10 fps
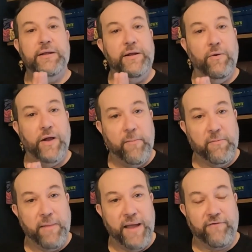
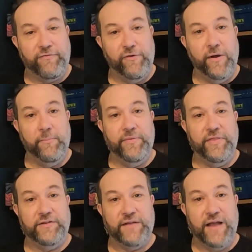coming back from
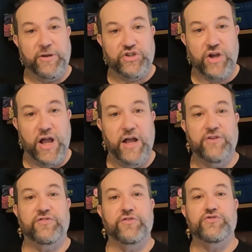the Tommy John
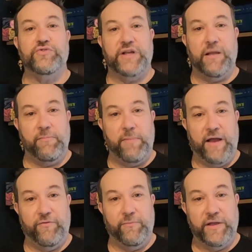surgery, coming back
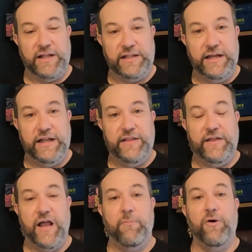from the cleaning of the
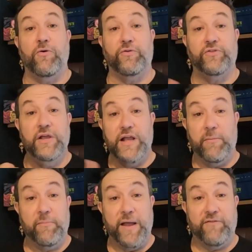elbow, of course,
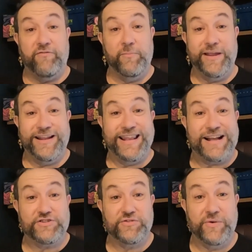coming back from a
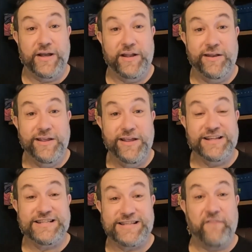lacerated
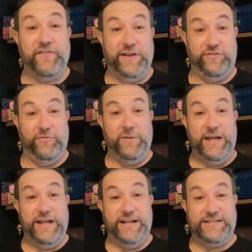esophagus from
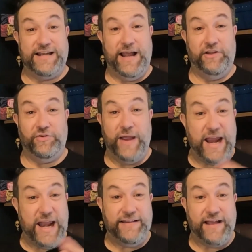eating a salad. So
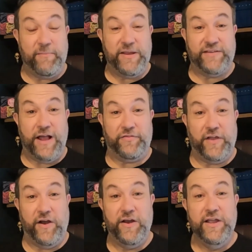anytime he's out
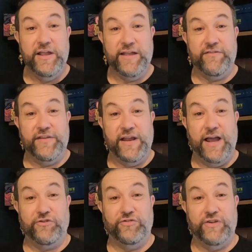there giving the
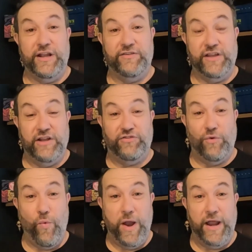Dodgers innings, it's a
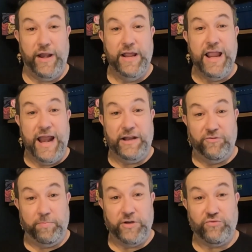win, and he's
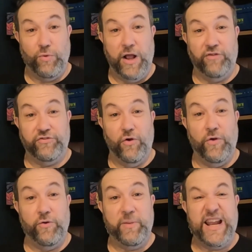pitched well. So
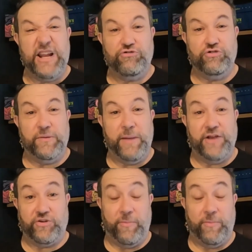it'll be an interesting matchup.